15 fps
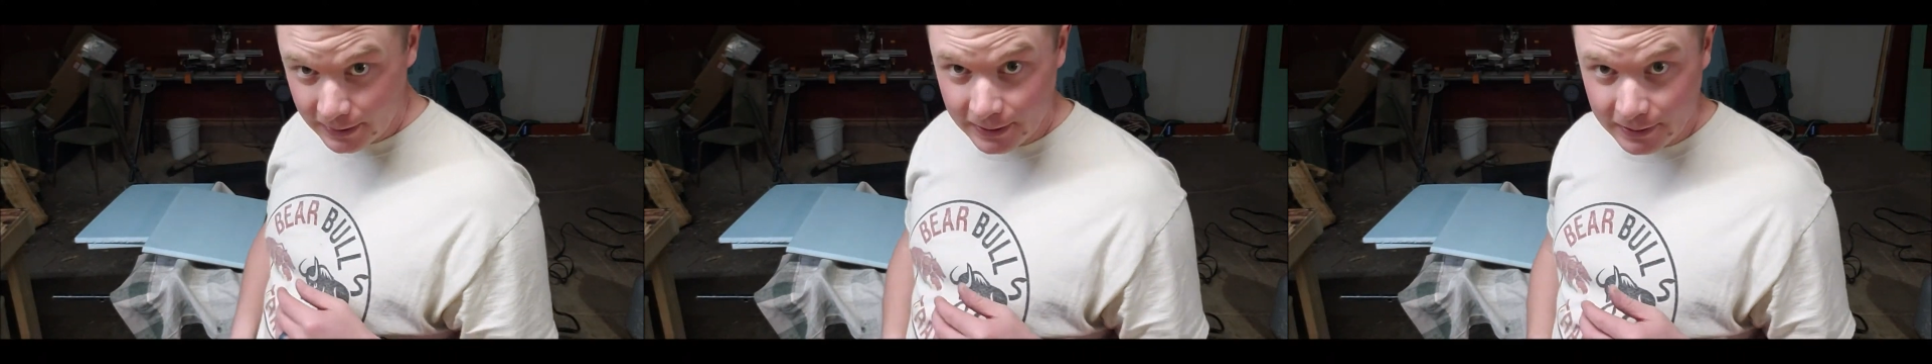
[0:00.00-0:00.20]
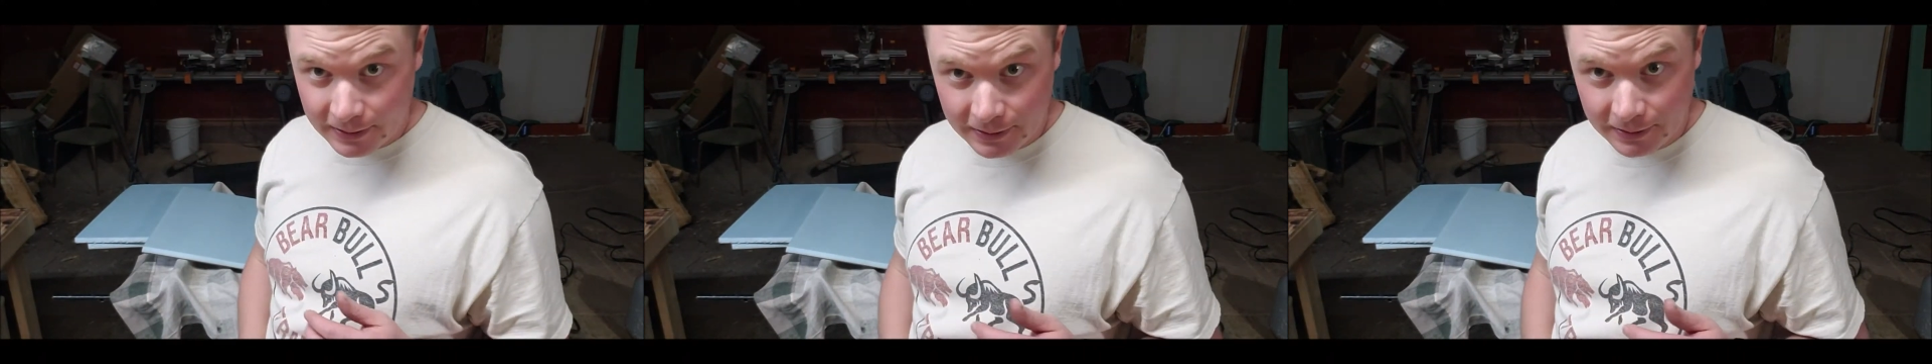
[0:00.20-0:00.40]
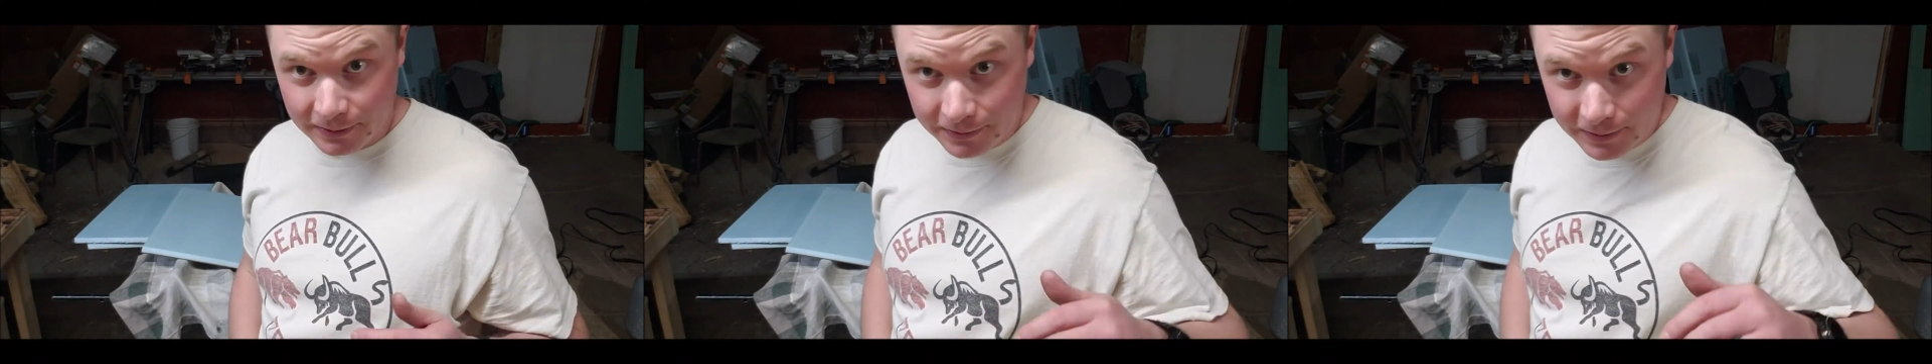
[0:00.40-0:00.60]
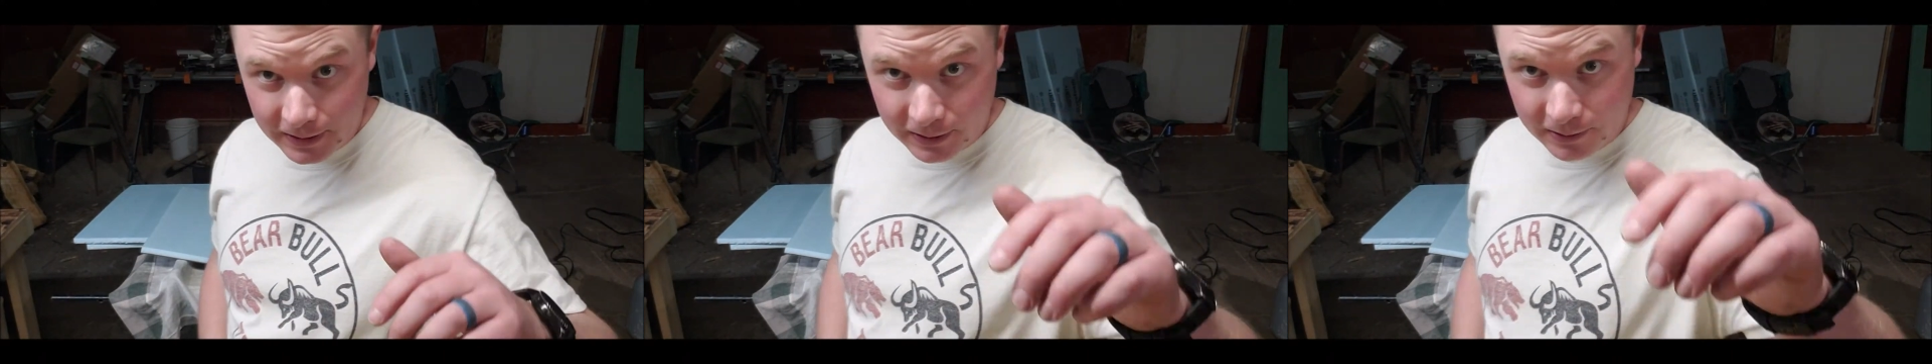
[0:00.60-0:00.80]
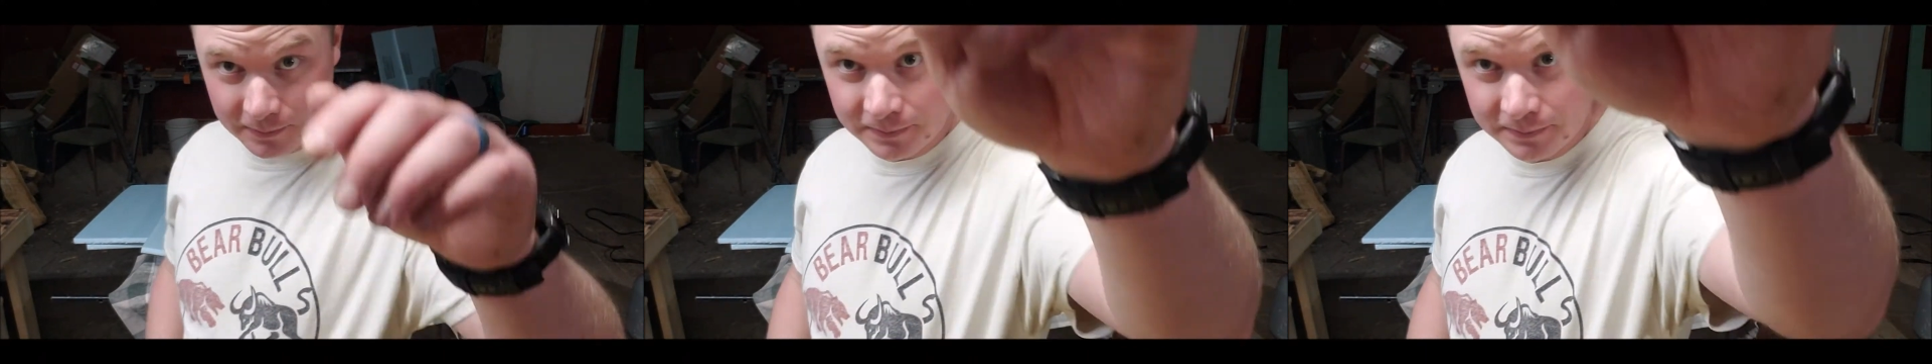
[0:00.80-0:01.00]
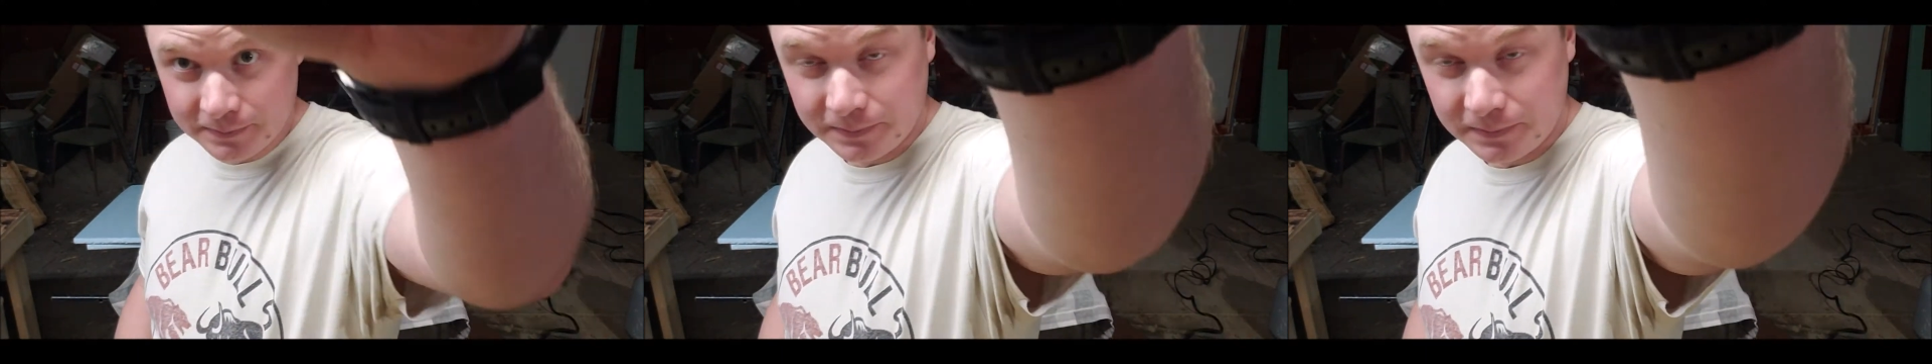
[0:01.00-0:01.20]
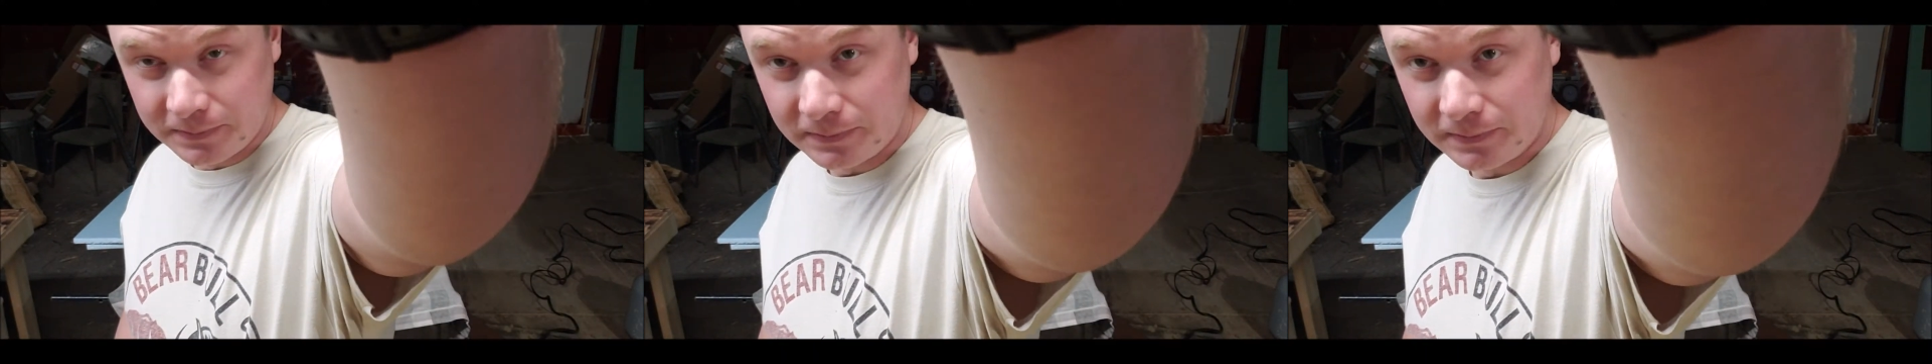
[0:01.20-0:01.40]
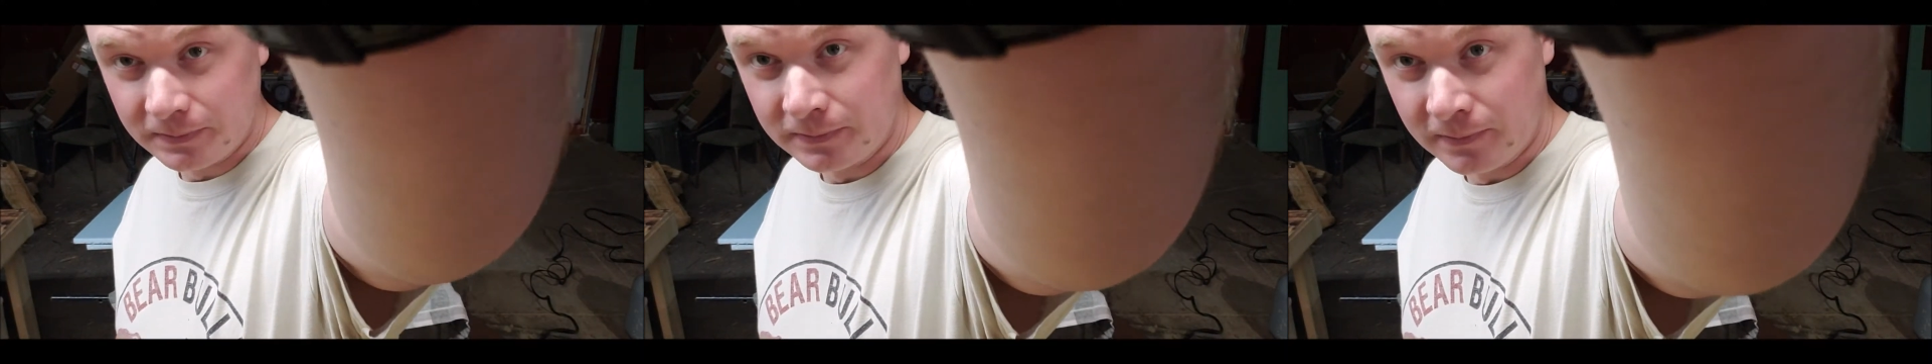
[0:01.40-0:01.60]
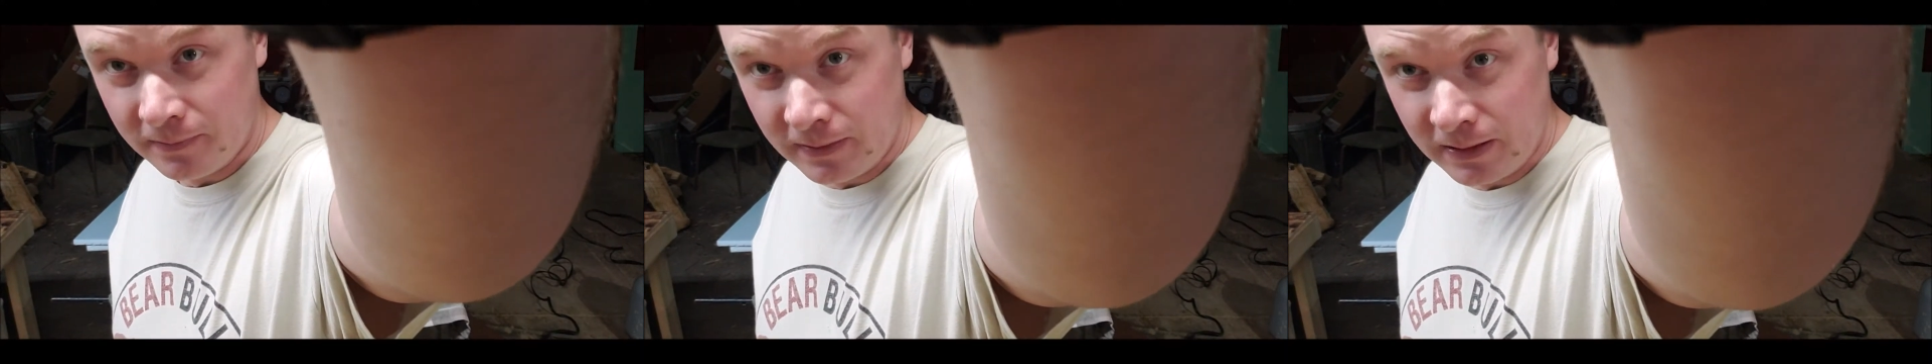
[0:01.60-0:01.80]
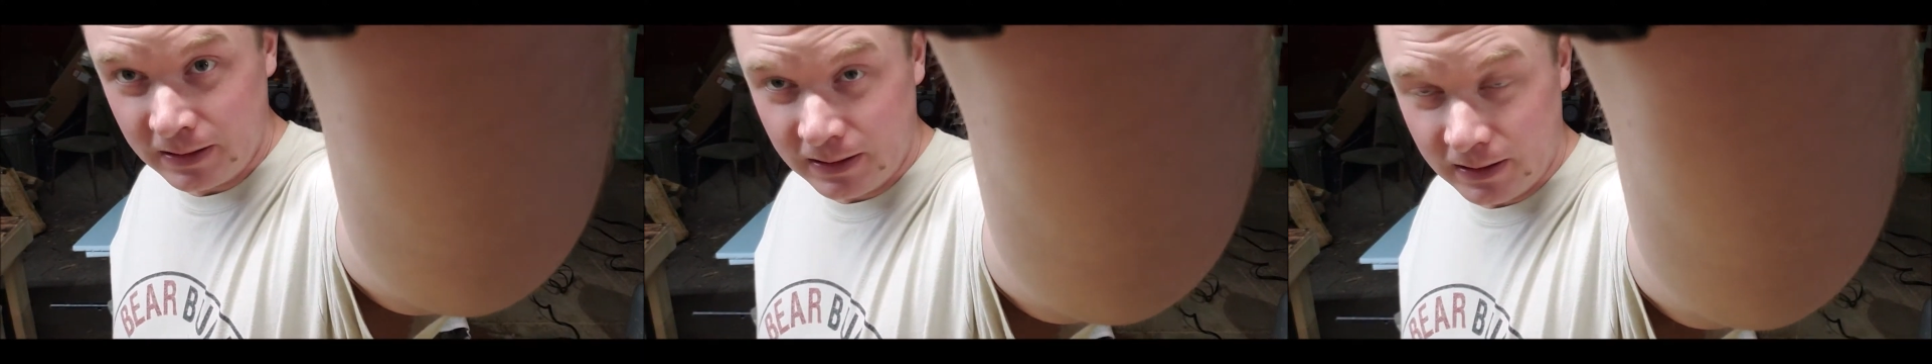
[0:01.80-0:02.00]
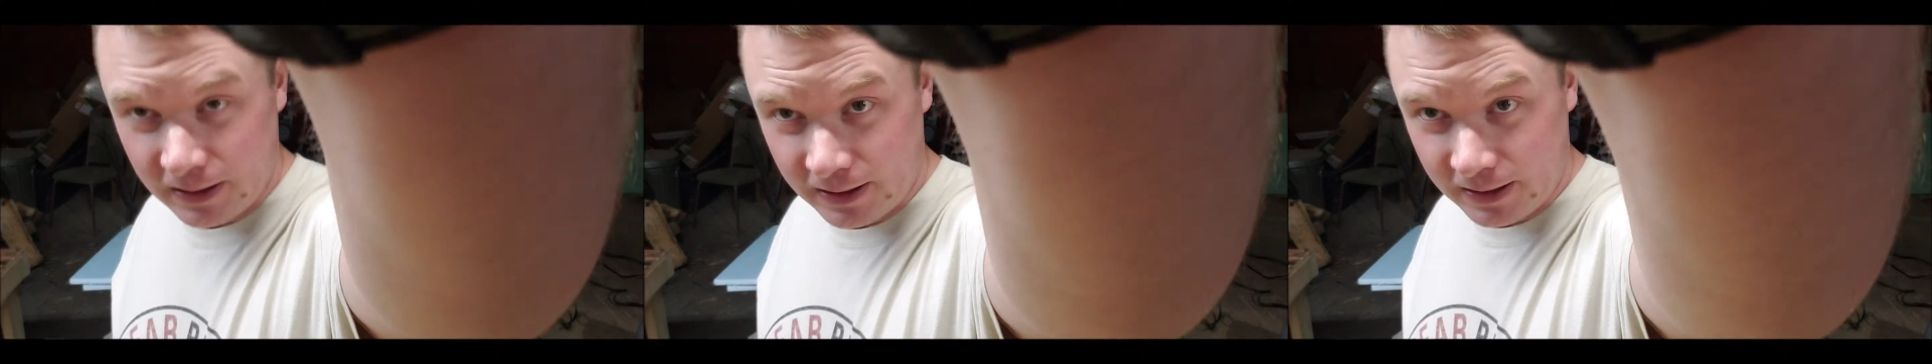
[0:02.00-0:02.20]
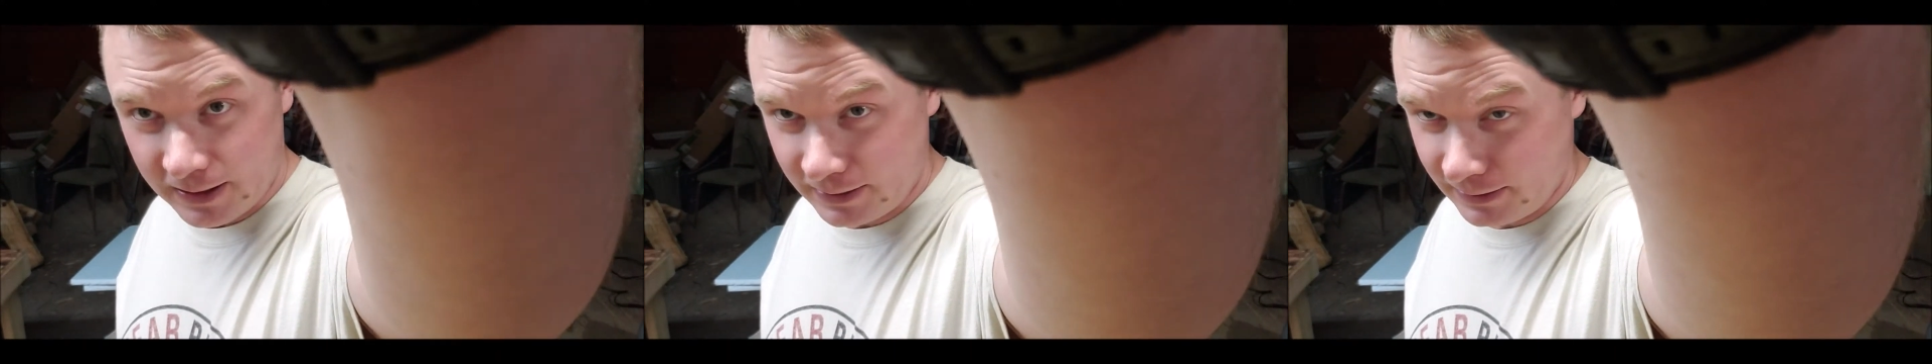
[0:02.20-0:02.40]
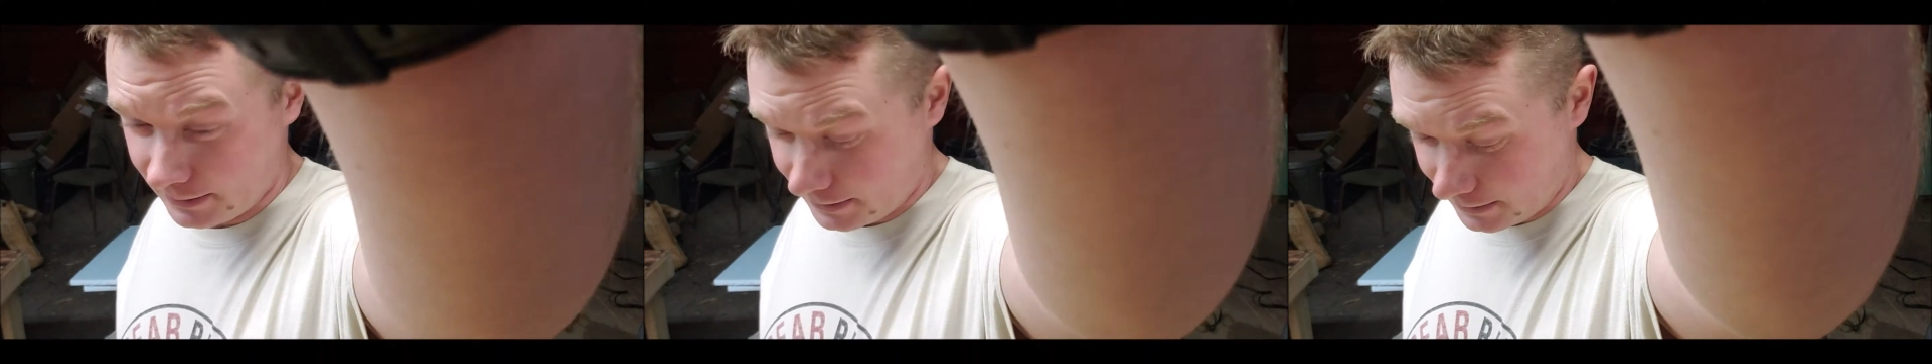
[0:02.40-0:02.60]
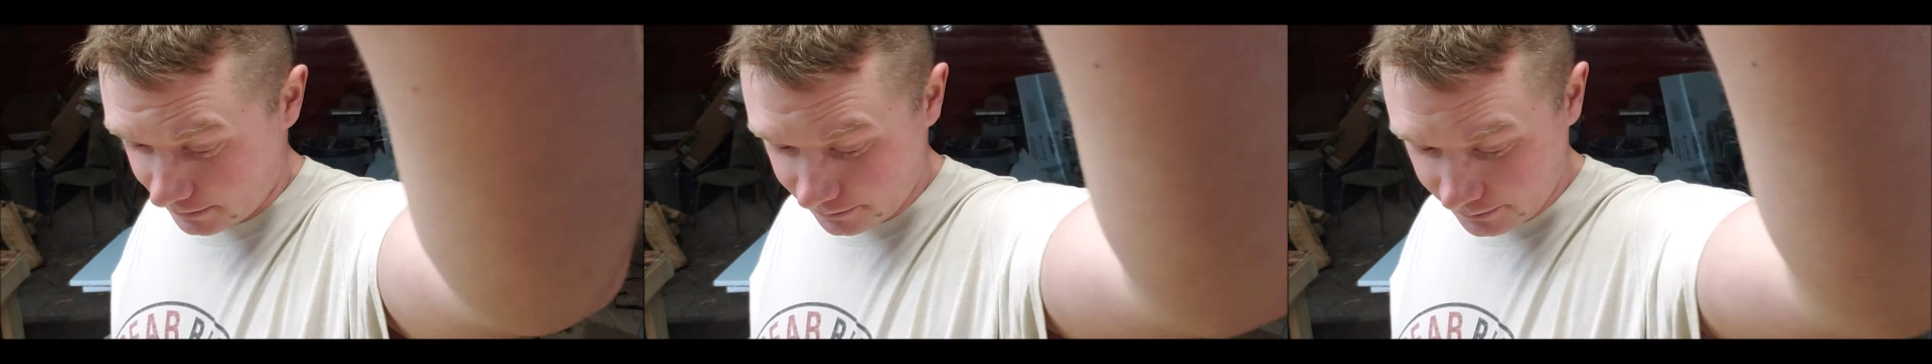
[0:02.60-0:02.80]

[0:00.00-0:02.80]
out how to film and listen to